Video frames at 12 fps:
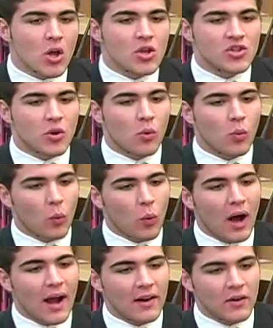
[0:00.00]
So
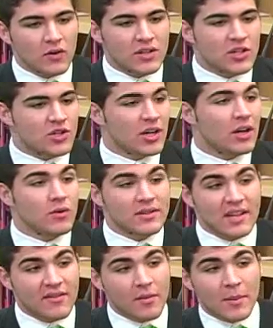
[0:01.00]
why are you teaching here
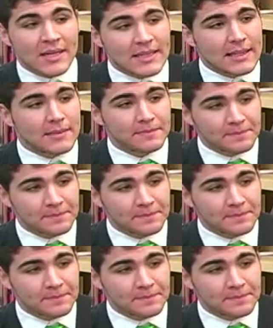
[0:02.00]
instead of MIT?